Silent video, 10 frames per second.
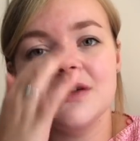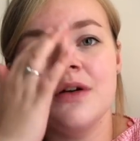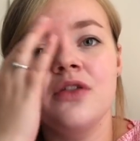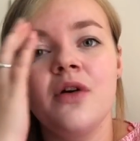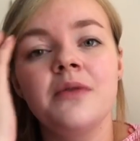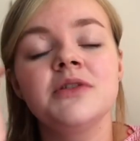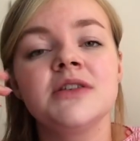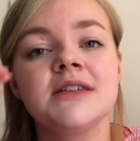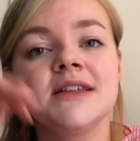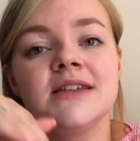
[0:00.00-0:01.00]
so I thought I would
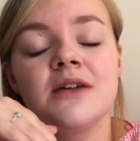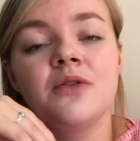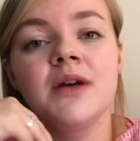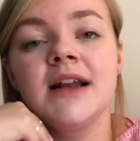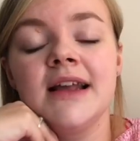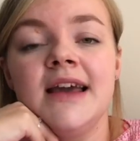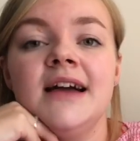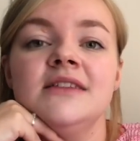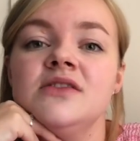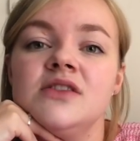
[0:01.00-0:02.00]
just sit down quickly
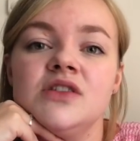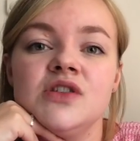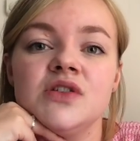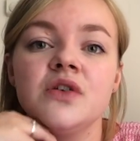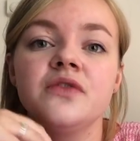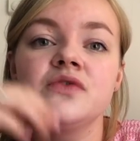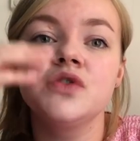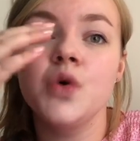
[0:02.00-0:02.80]
and just sort of